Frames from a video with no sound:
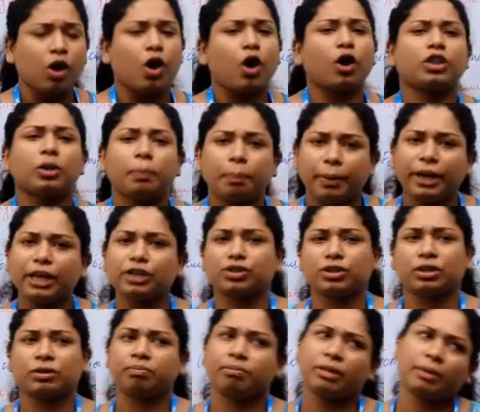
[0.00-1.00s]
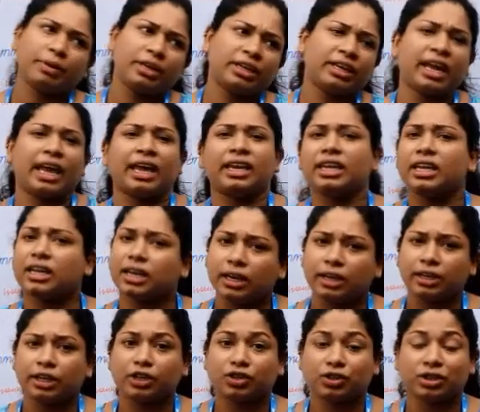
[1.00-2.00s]
or the patient maybe in any
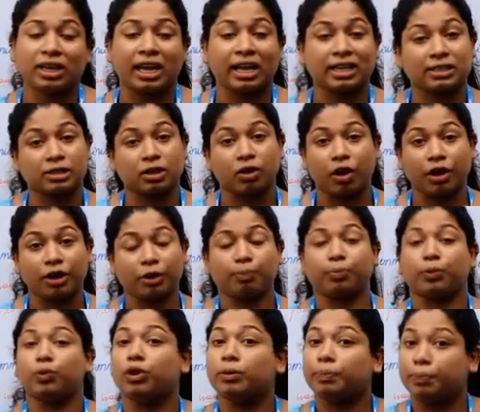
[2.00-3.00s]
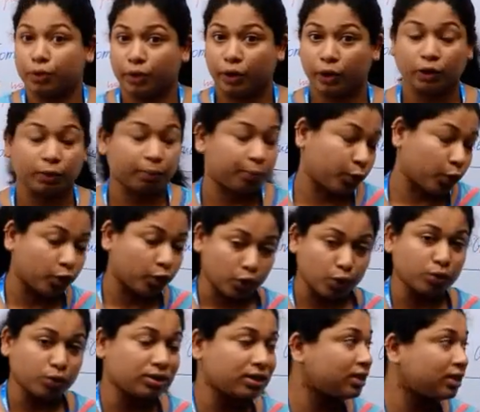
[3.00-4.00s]
condition has got a poor
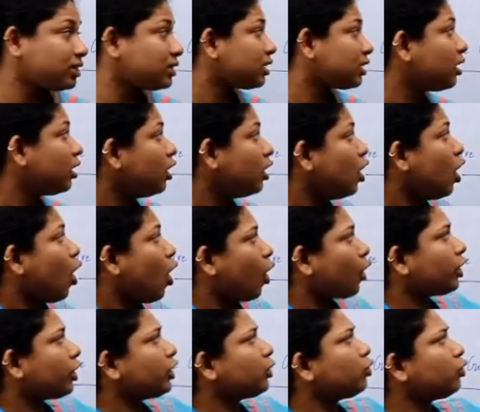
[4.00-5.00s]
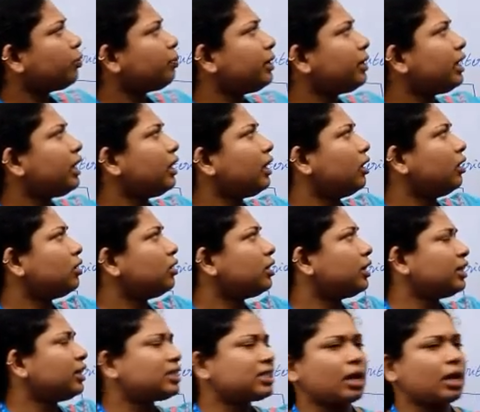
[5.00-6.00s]
prognosis, or it could be
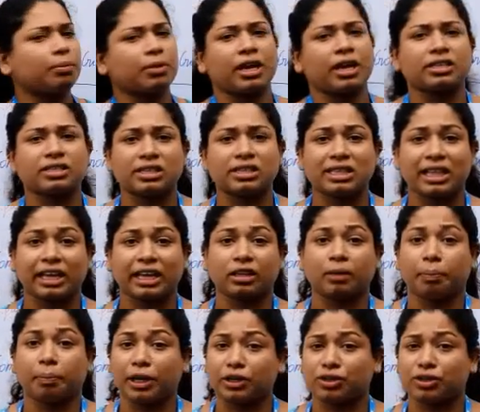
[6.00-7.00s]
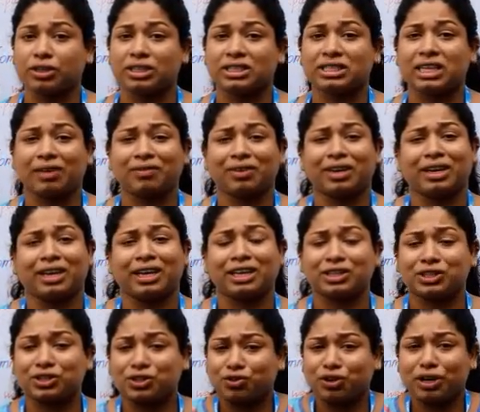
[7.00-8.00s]
in some cases like the patient is having an
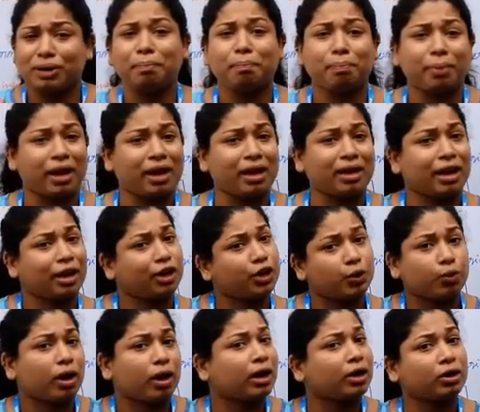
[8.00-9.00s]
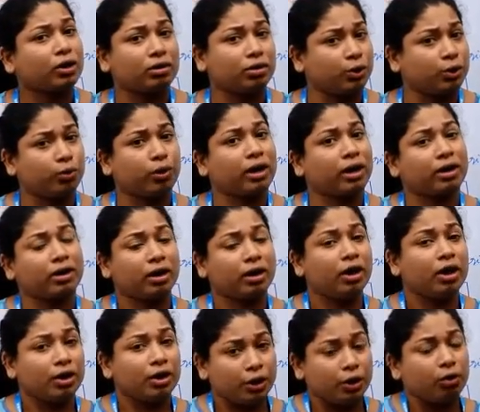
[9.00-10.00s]
extreme pain and you
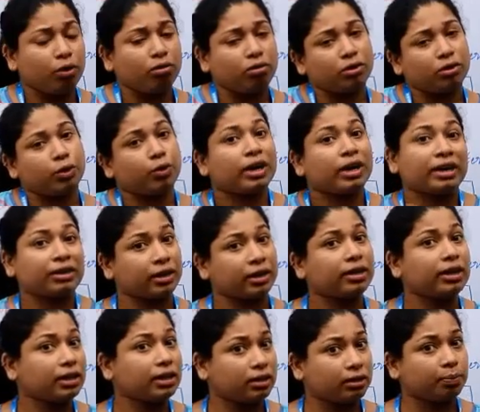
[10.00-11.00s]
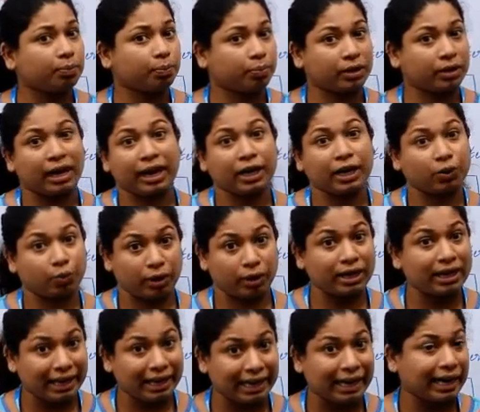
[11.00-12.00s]
are attending the client
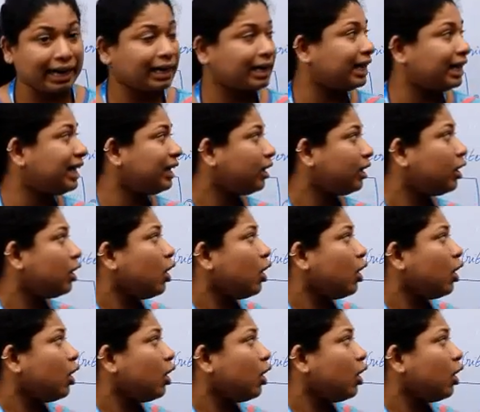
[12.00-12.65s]
very lately,